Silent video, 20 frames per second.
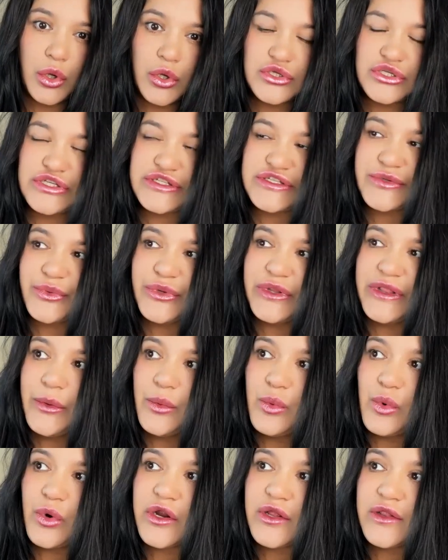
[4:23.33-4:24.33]
Does it really
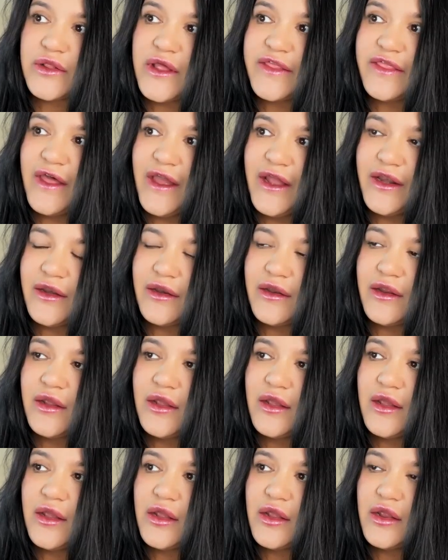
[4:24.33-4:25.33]
work like that?
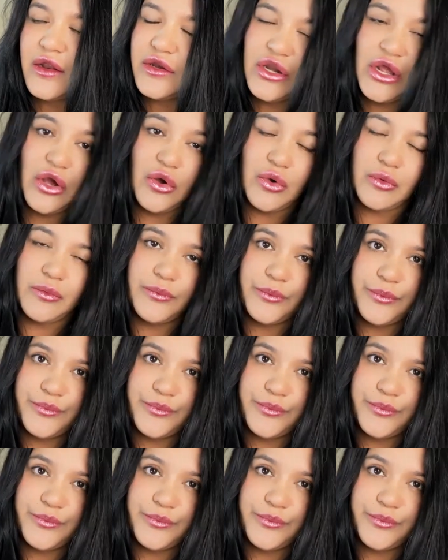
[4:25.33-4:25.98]
No.